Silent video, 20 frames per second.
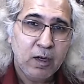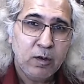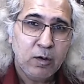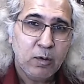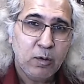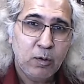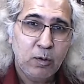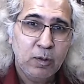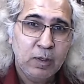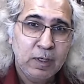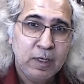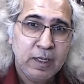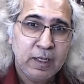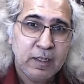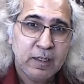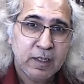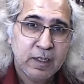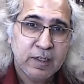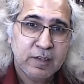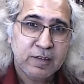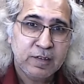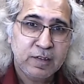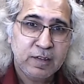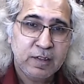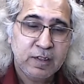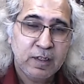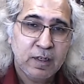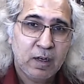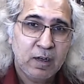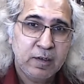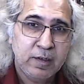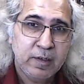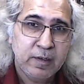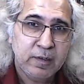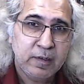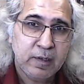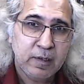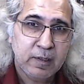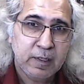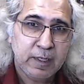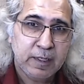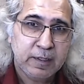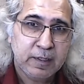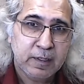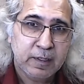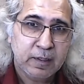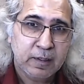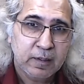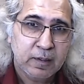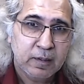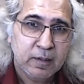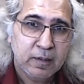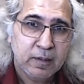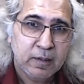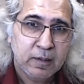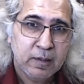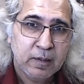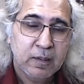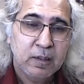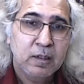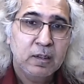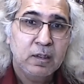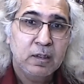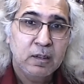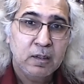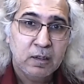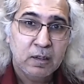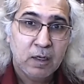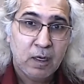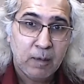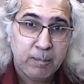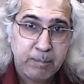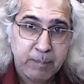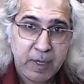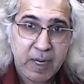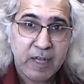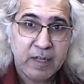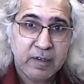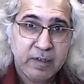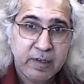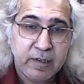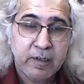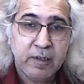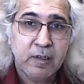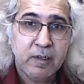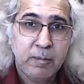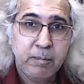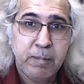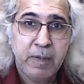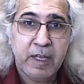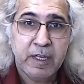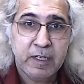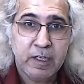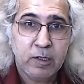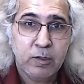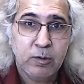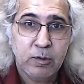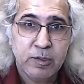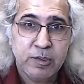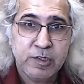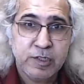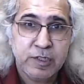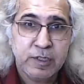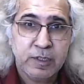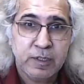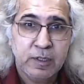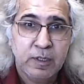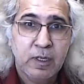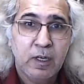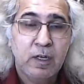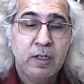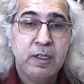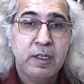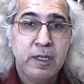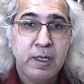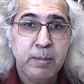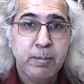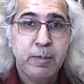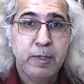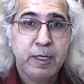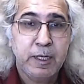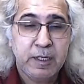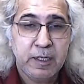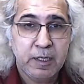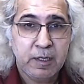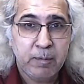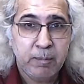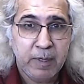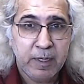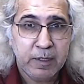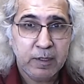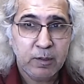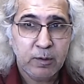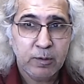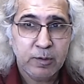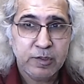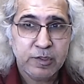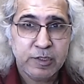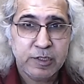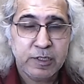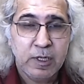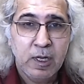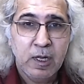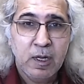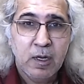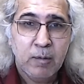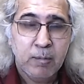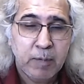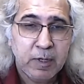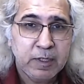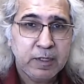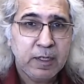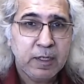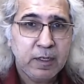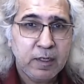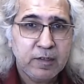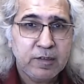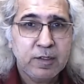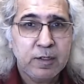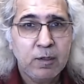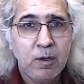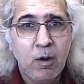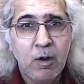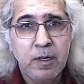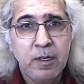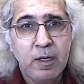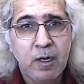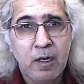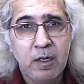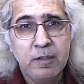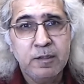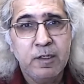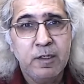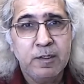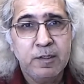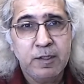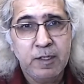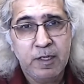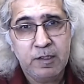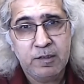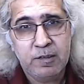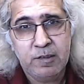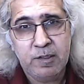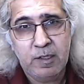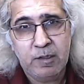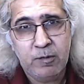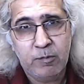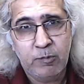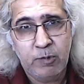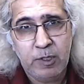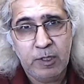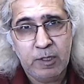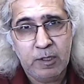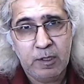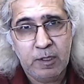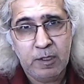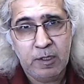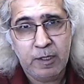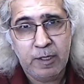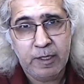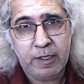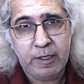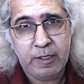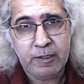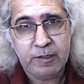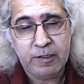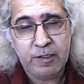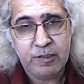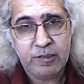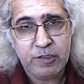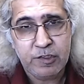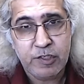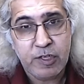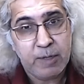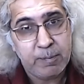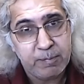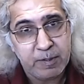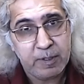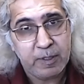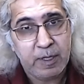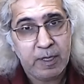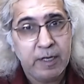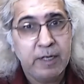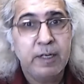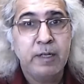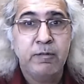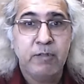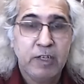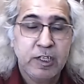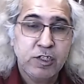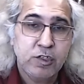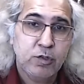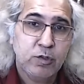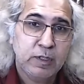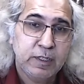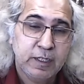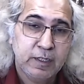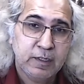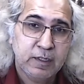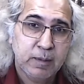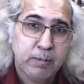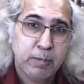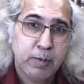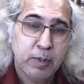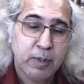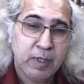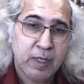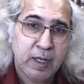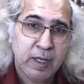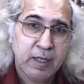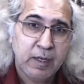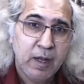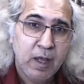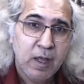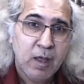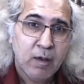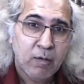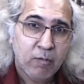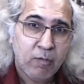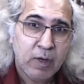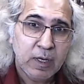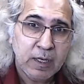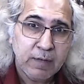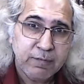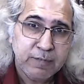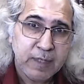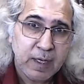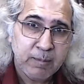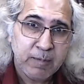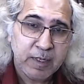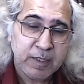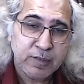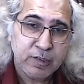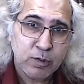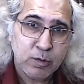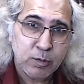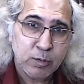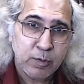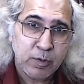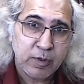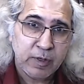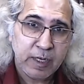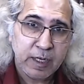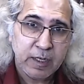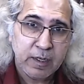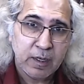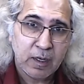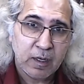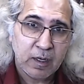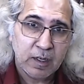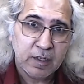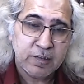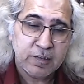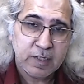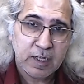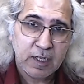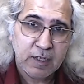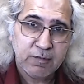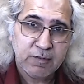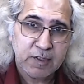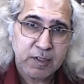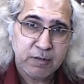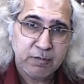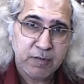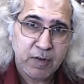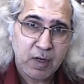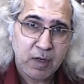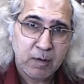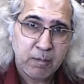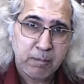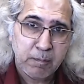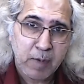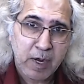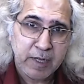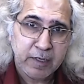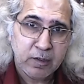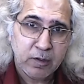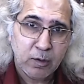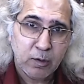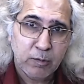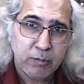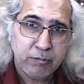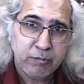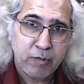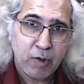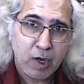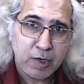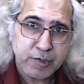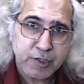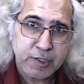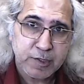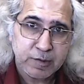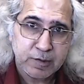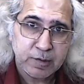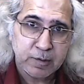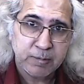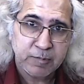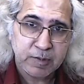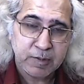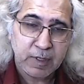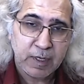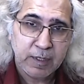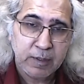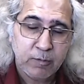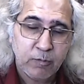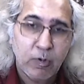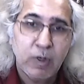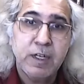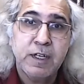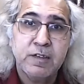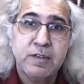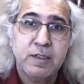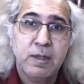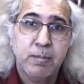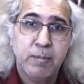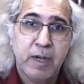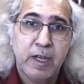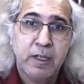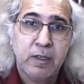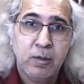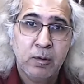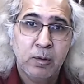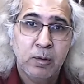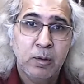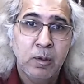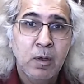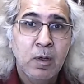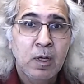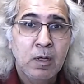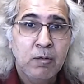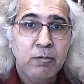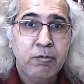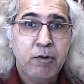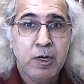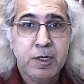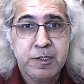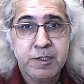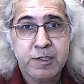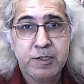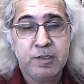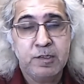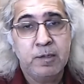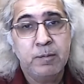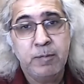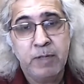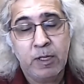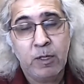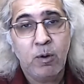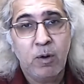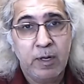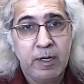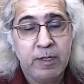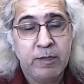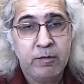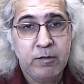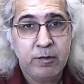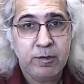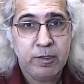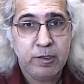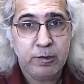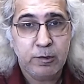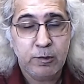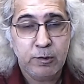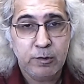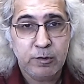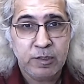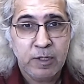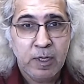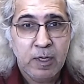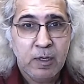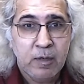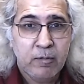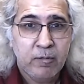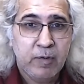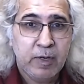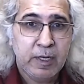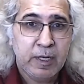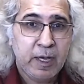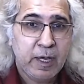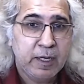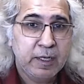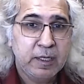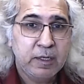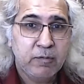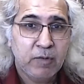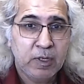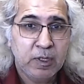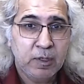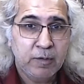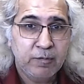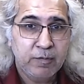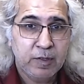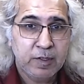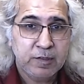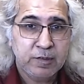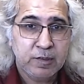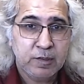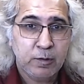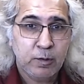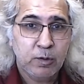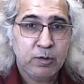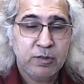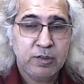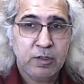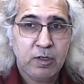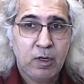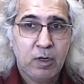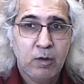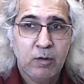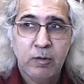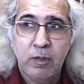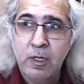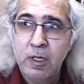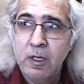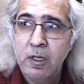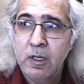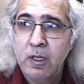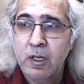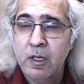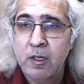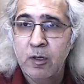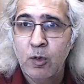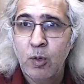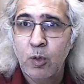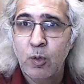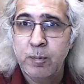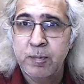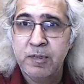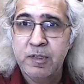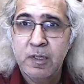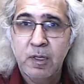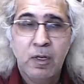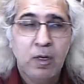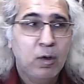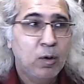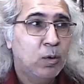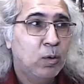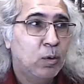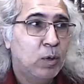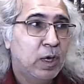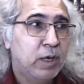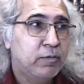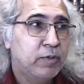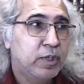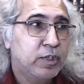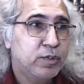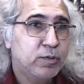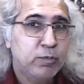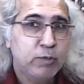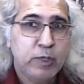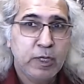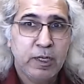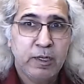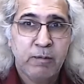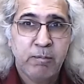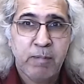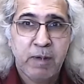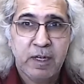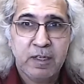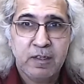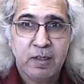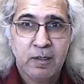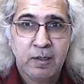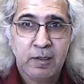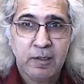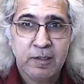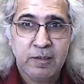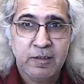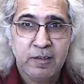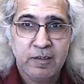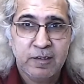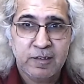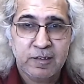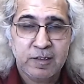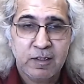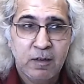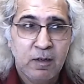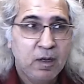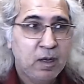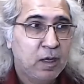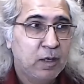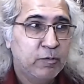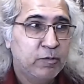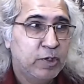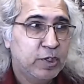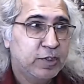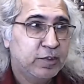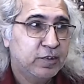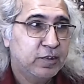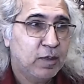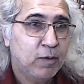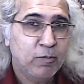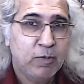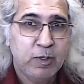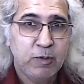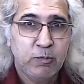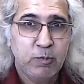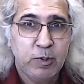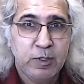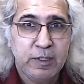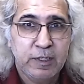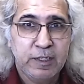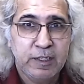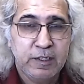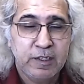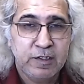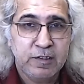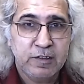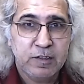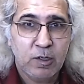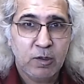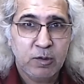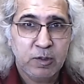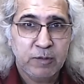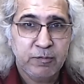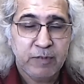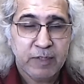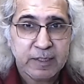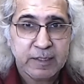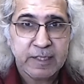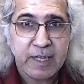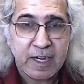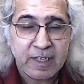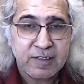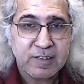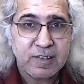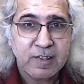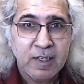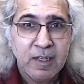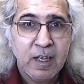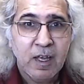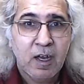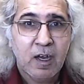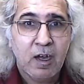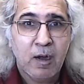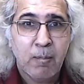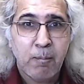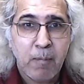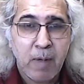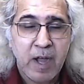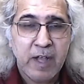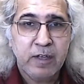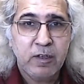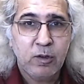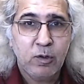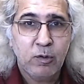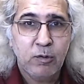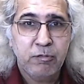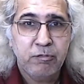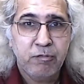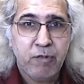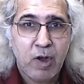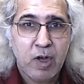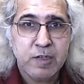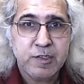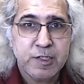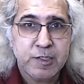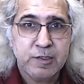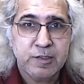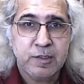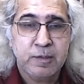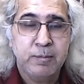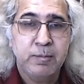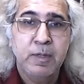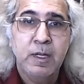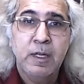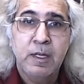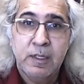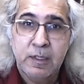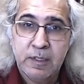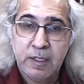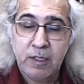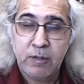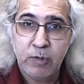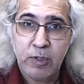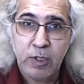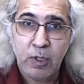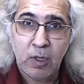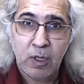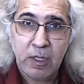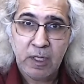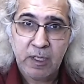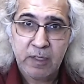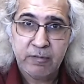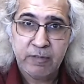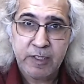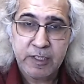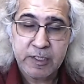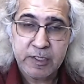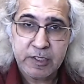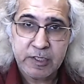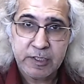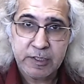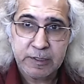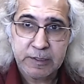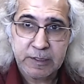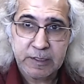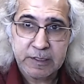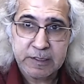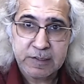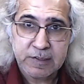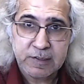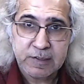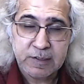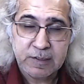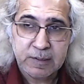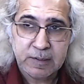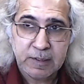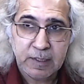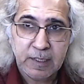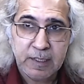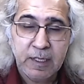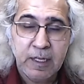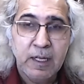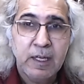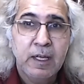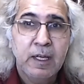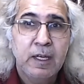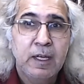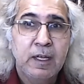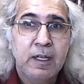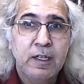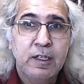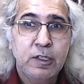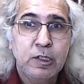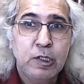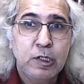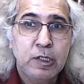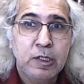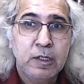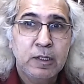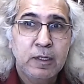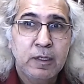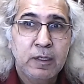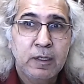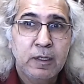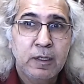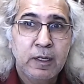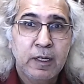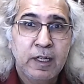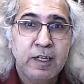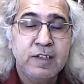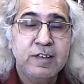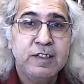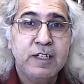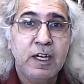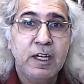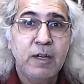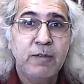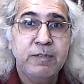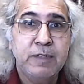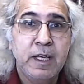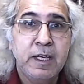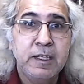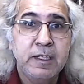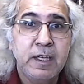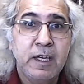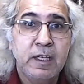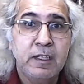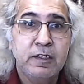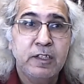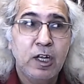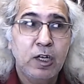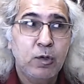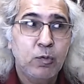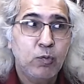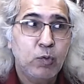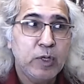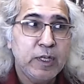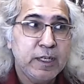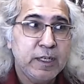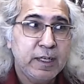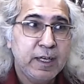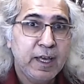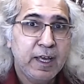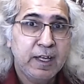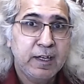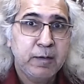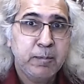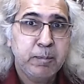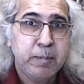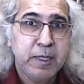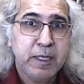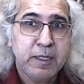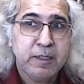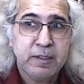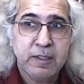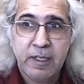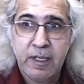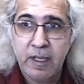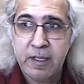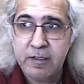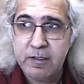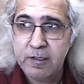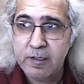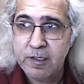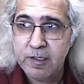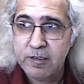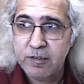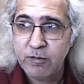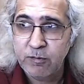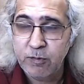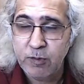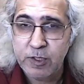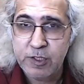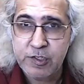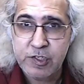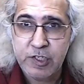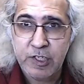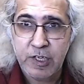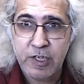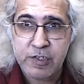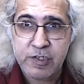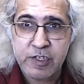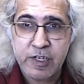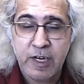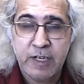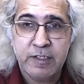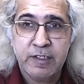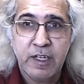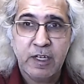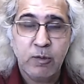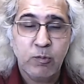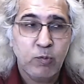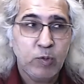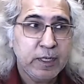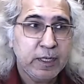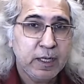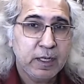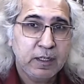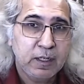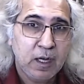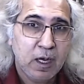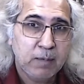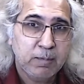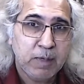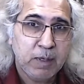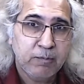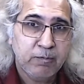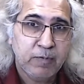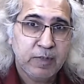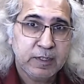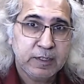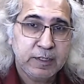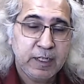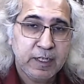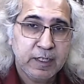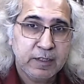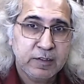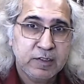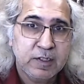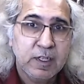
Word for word: only is he articulating a practical pedagogy a liberating pedagogy but there is a lot other things that we are learning in this chapter and eventually in the book and one of them is to rid ourselves of our micro-fascisms, right what is a micro-fascism, according to deleuze when any one of us looks around and hopes oh i wish we had better leaders i wish someone would lead us out of it that's a micro-fascism that we all have internalized right instead of thinking that we can be the catalyst for change and that we can come up with things